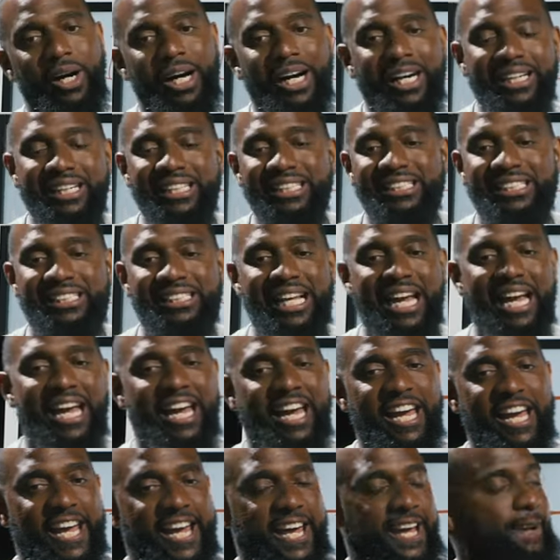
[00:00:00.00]

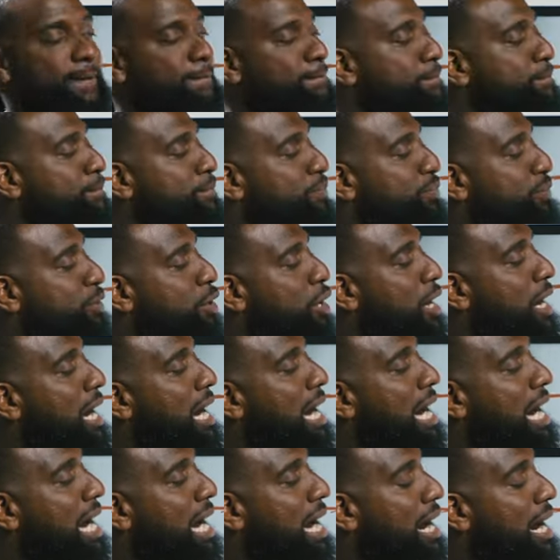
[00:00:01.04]
understand
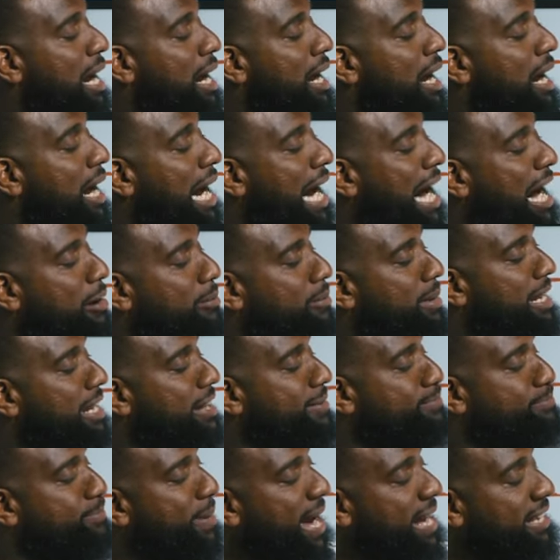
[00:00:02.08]
how many
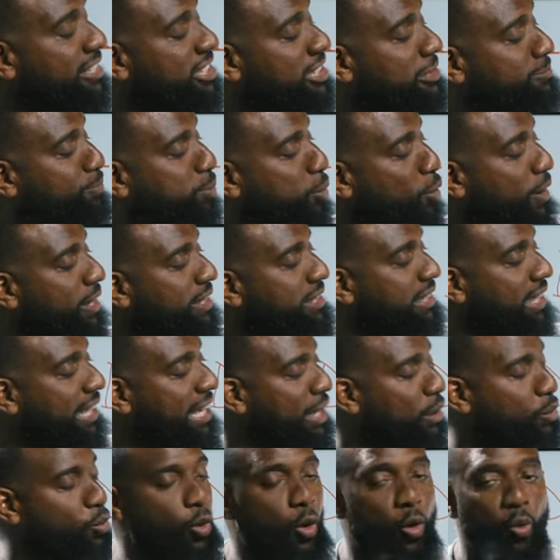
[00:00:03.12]
basis points
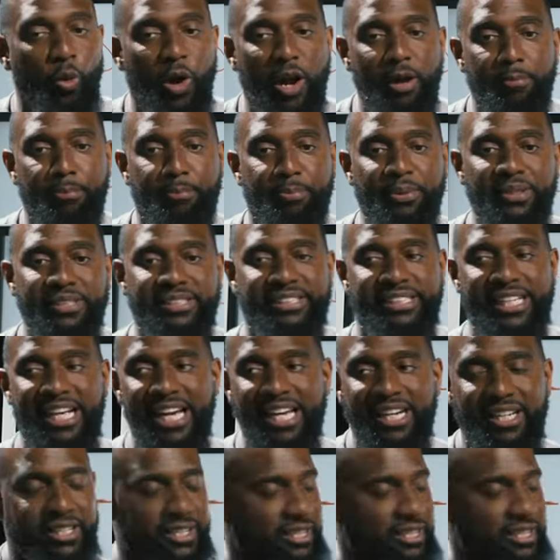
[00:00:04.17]
equal 1%.